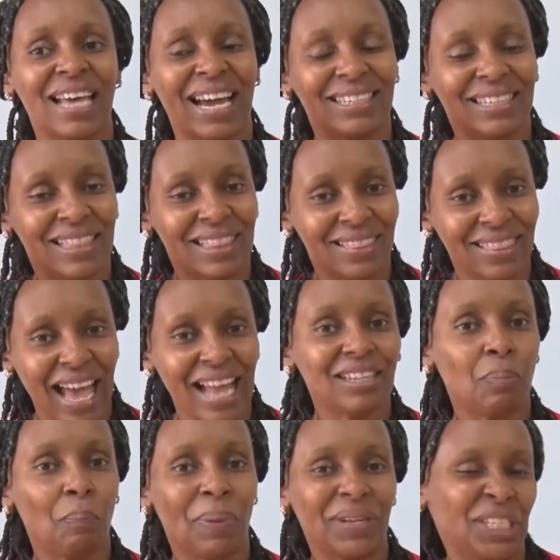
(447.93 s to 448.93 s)
at
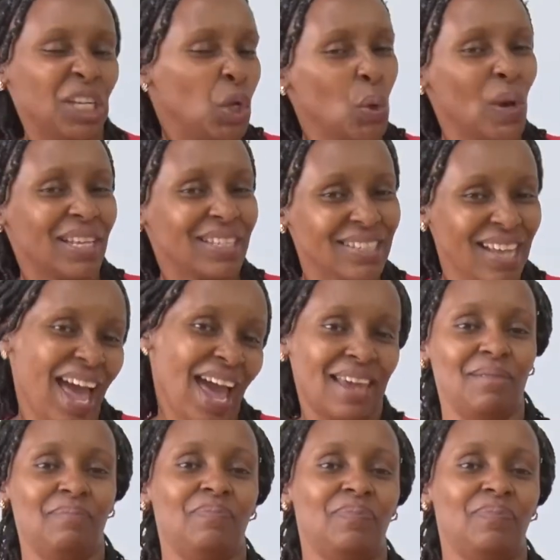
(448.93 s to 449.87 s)
that particular time,